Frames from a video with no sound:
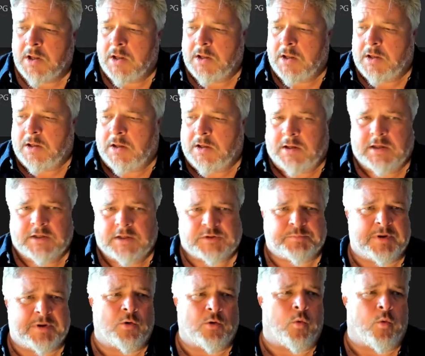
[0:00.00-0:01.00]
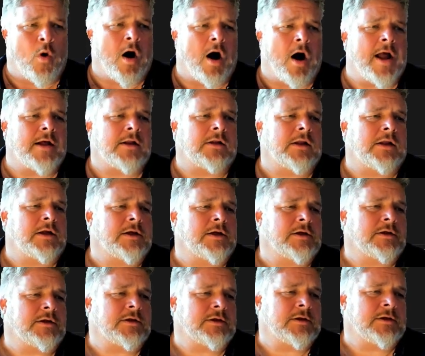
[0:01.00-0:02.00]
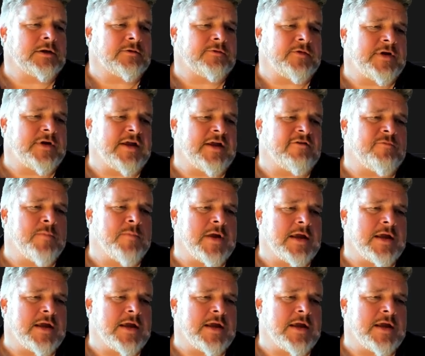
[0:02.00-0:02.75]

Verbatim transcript: It's been a while. Forgive me